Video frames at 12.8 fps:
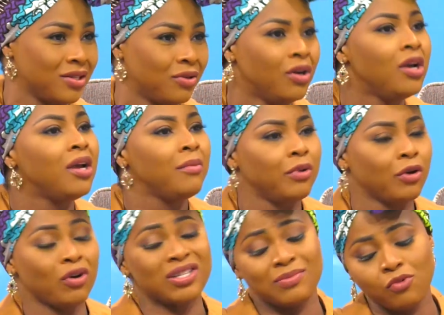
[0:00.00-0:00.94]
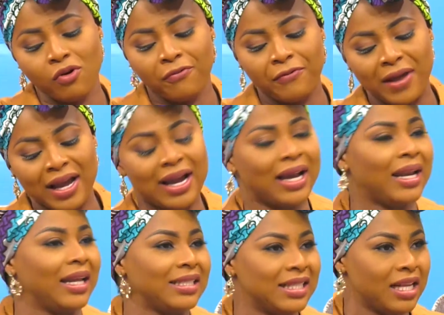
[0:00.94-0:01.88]
and all. Because my fair
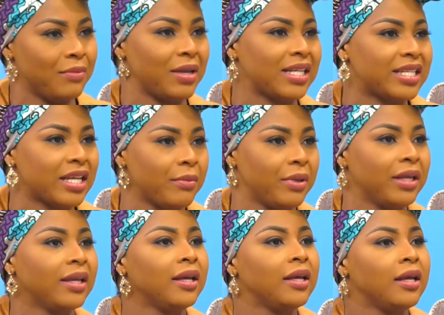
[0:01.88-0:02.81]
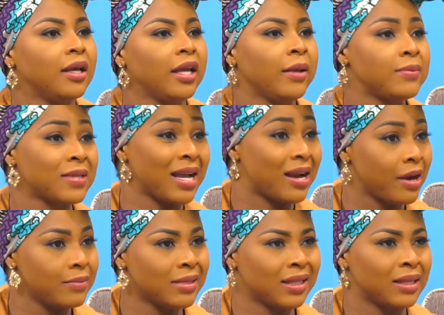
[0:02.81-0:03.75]
college, I'm not sure me hips got
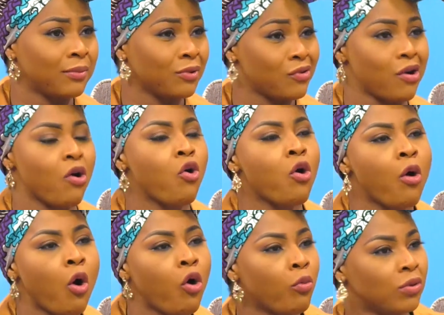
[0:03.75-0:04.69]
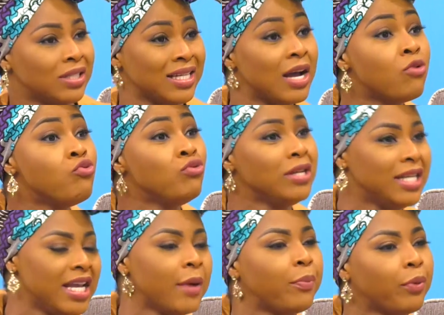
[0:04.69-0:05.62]
crabs at America or common to no one
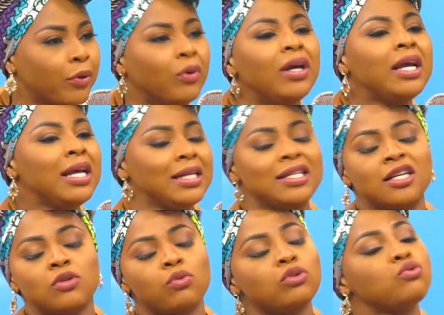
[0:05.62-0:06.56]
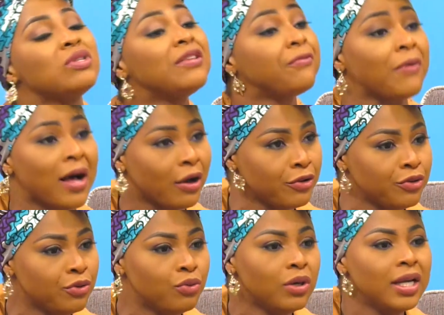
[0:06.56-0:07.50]
year. Pono, they just want to defile
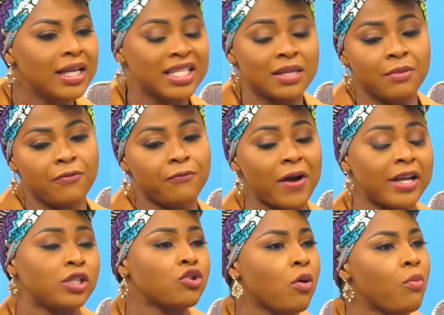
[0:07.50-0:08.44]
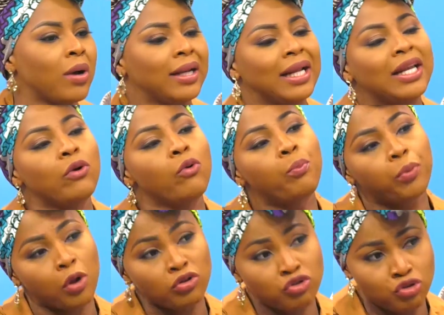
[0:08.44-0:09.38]
you. To me, fight you, and then they will
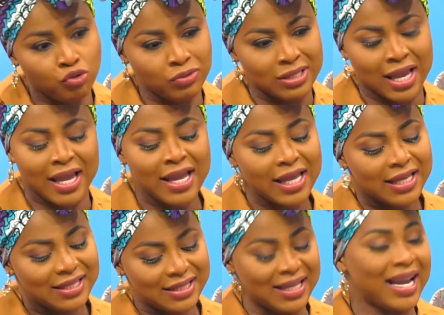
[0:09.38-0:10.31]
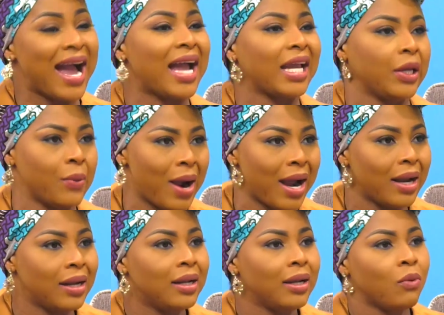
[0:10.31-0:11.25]
plot you, say, Sikaira,
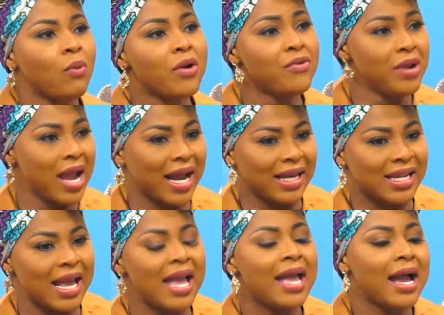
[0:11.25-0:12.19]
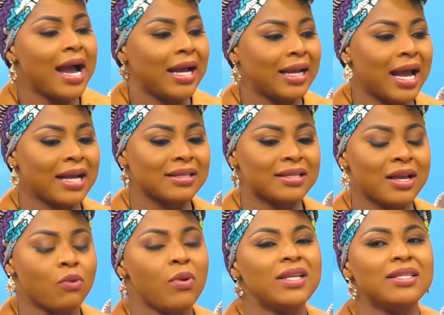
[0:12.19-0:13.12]
where we are, dear. And I say,
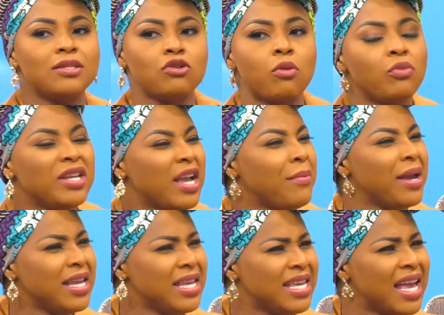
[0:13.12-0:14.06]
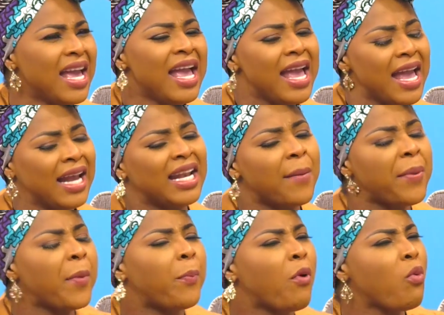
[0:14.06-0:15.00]
when see your money, may ye. And the
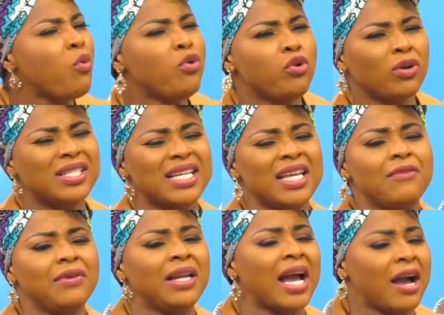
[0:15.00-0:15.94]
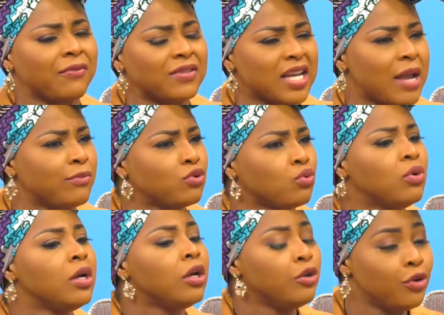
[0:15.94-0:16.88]
people will not even have time to
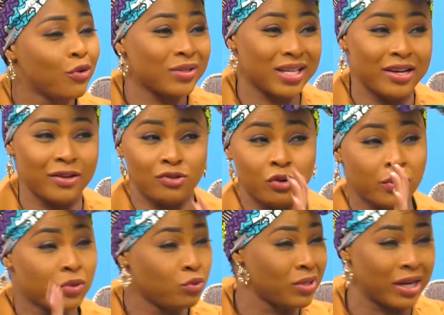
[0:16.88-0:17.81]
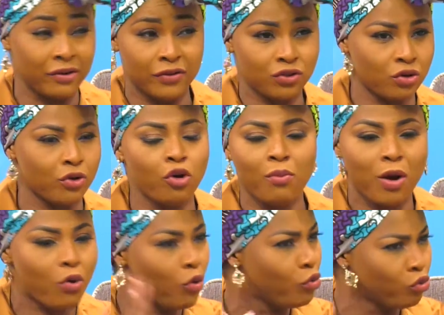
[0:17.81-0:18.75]
know that there's always two sides of a story. No, my
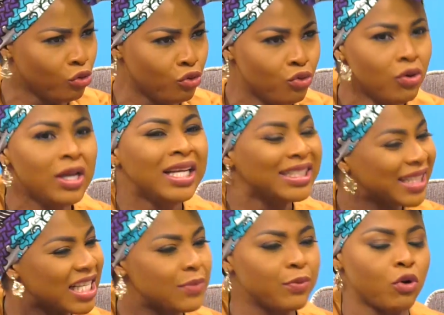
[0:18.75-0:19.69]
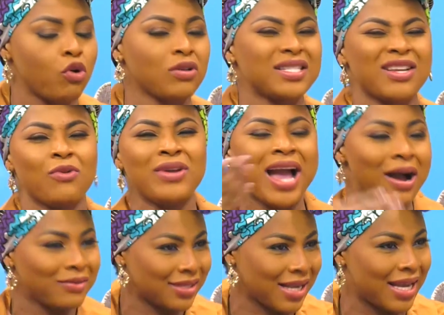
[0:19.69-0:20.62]
conclude just because we are
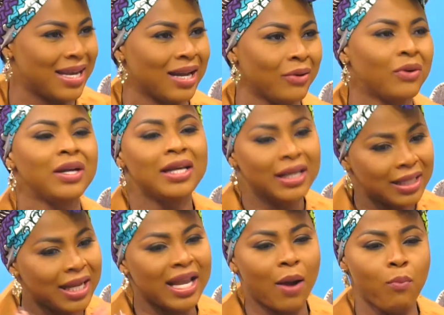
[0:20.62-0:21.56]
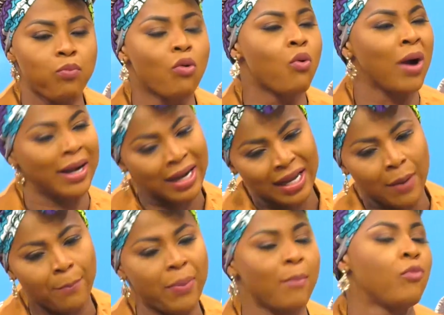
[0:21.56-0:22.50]
outside. I know now you're bow and now you're
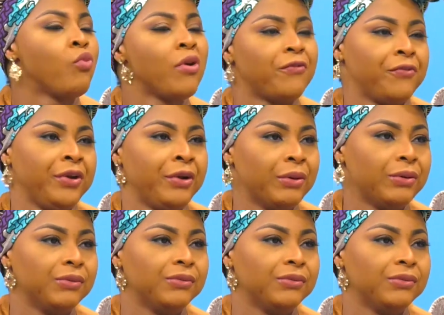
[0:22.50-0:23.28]
pumping with you.